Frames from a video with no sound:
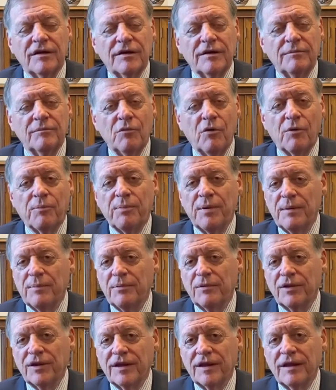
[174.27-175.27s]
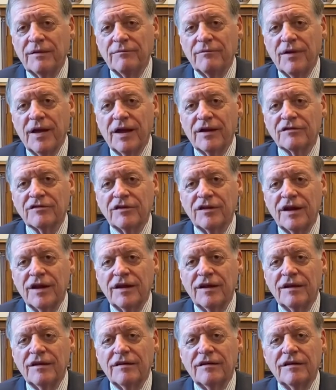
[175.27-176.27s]
More people that get
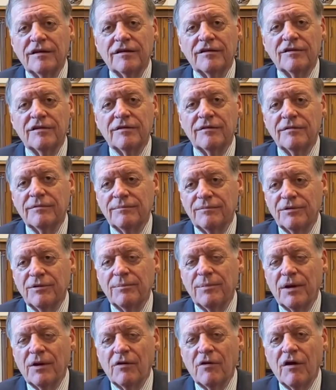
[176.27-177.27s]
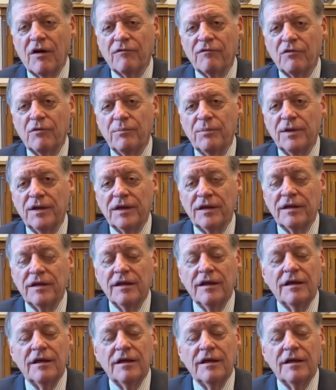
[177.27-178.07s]
vaccinated, the better off we'll be.